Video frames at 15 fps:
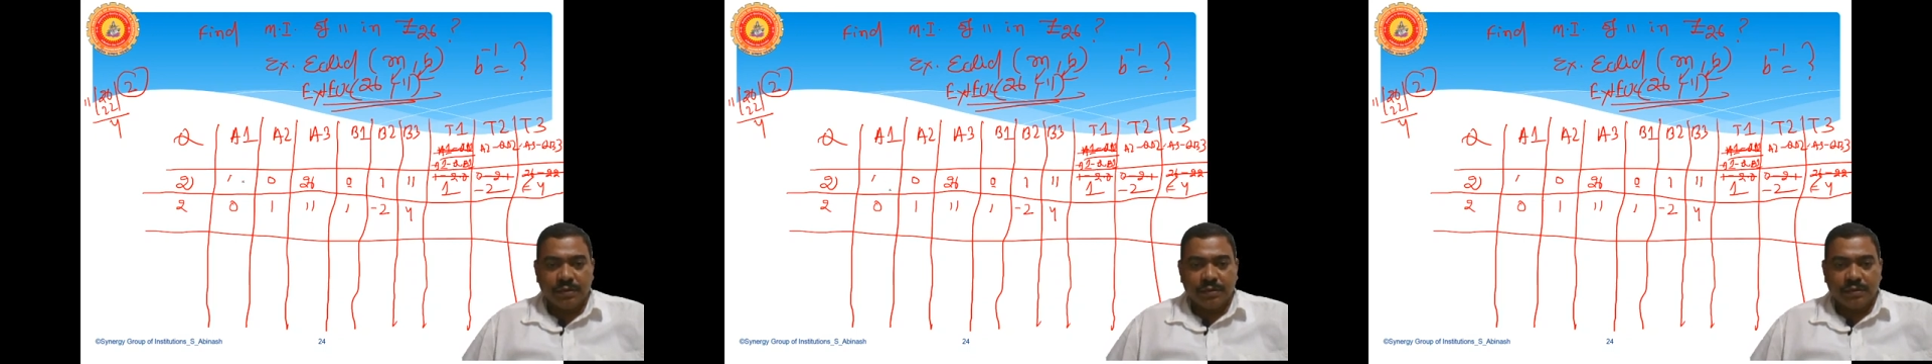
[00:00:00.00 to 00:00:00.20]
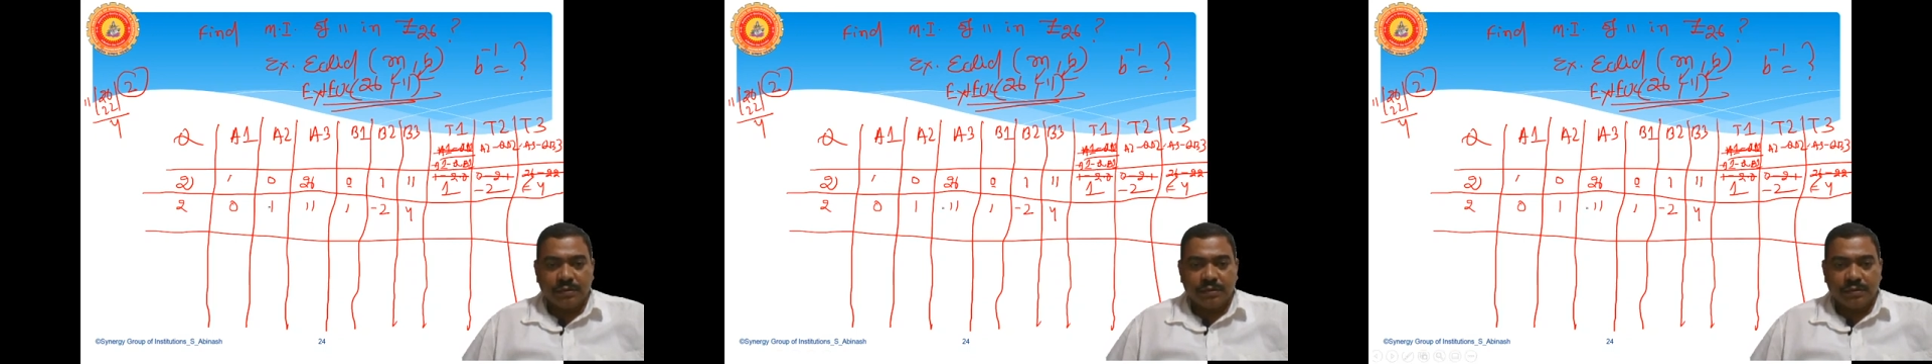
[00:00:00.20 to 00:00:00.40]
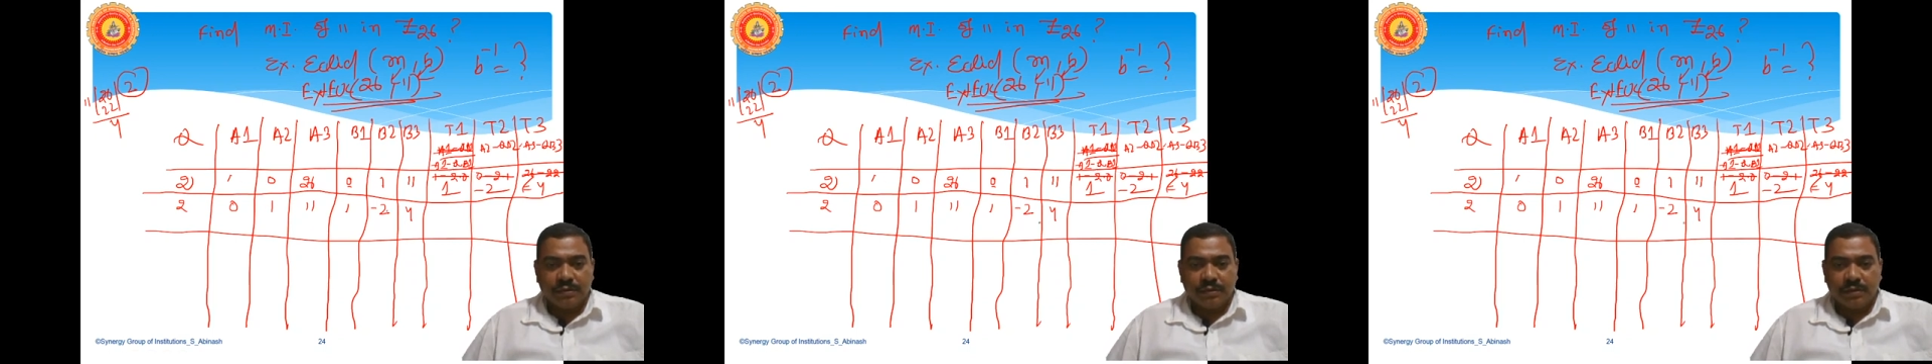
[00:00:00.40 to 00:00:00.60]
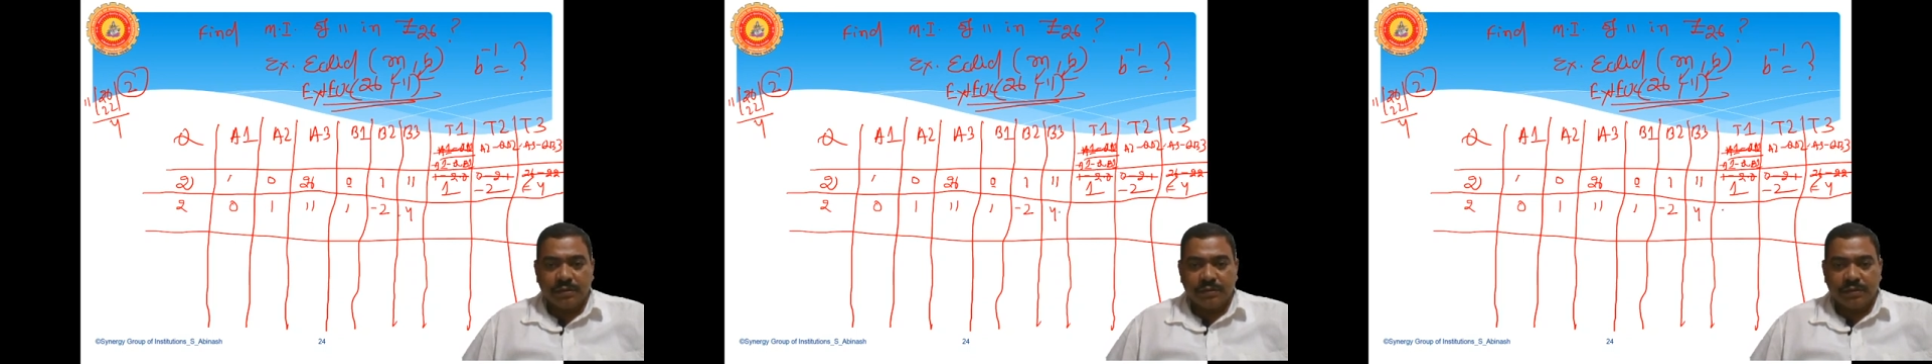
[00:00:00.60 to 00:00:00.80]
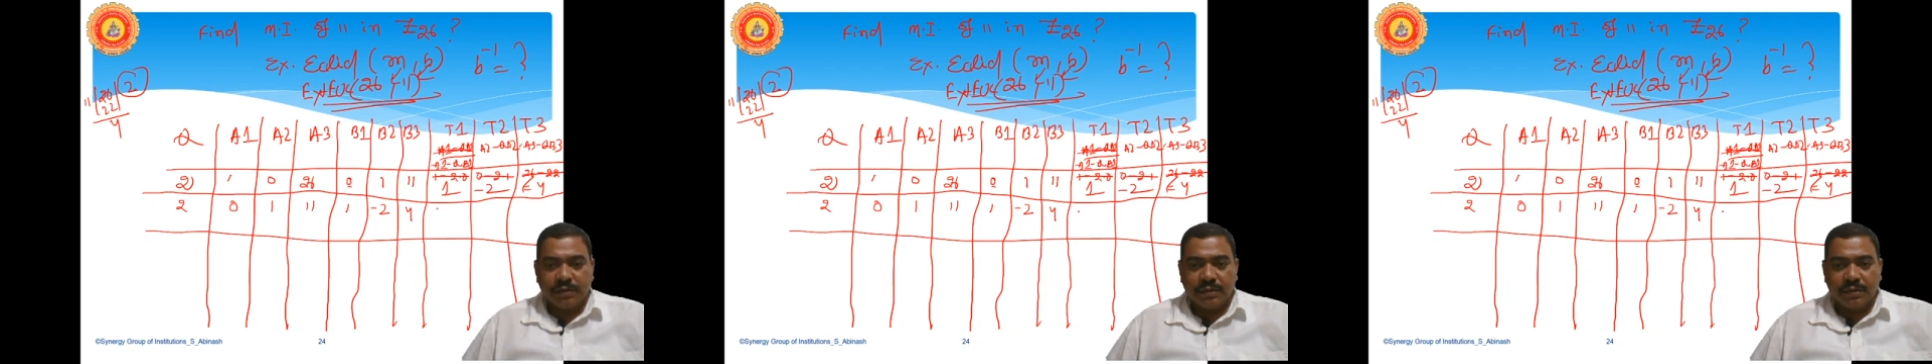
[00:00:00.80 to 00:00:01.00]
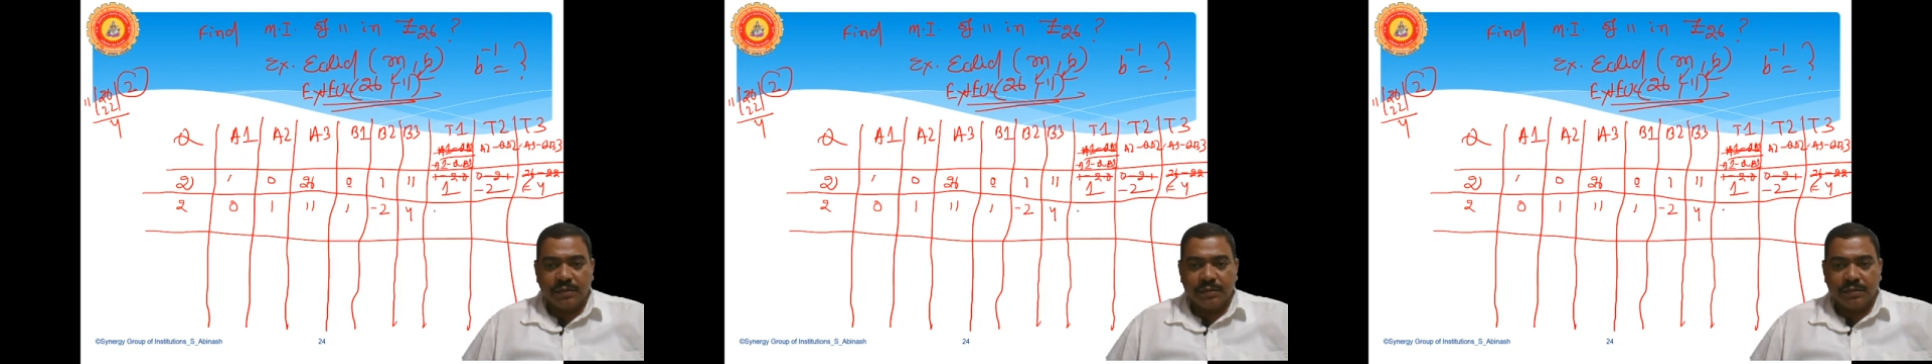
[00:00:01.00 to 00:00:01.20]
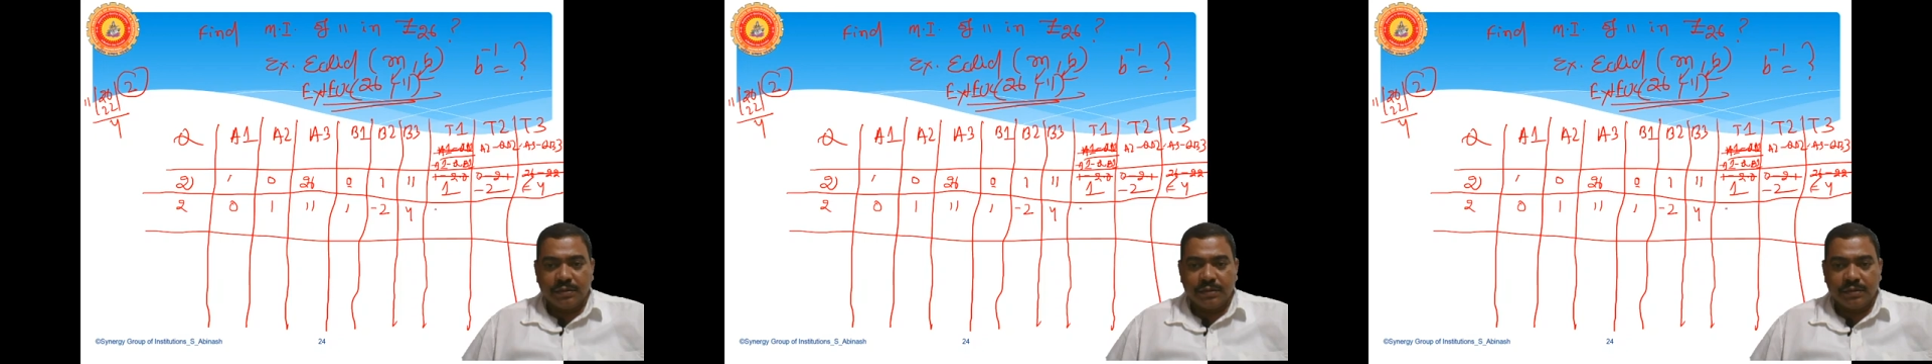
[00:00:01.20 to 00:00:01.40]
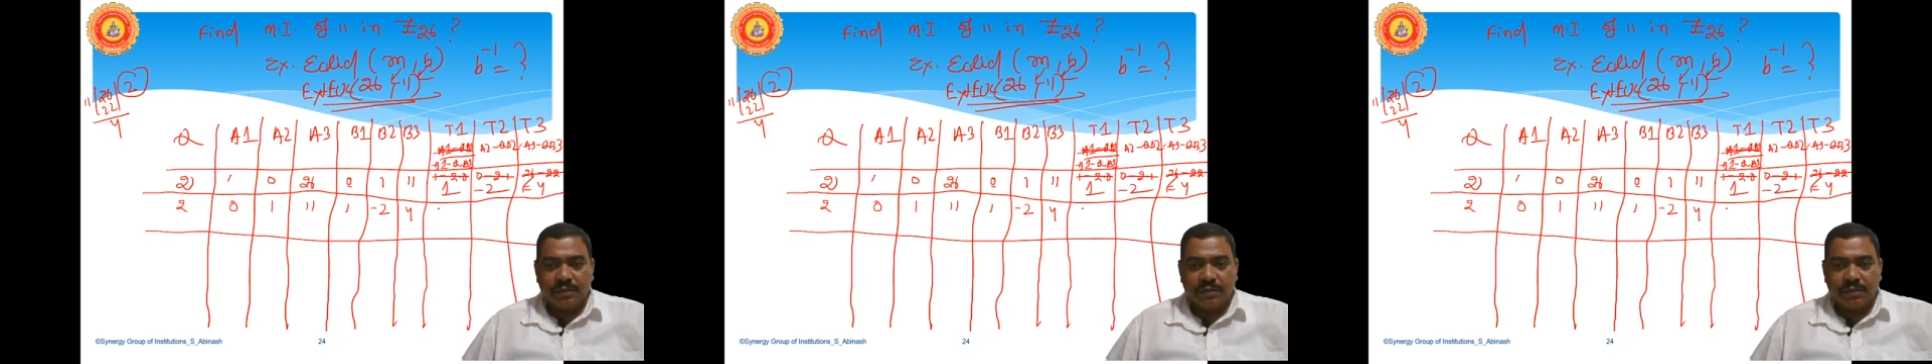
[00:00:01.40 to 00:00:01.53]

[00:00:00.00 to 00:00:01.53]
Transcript: So A1 is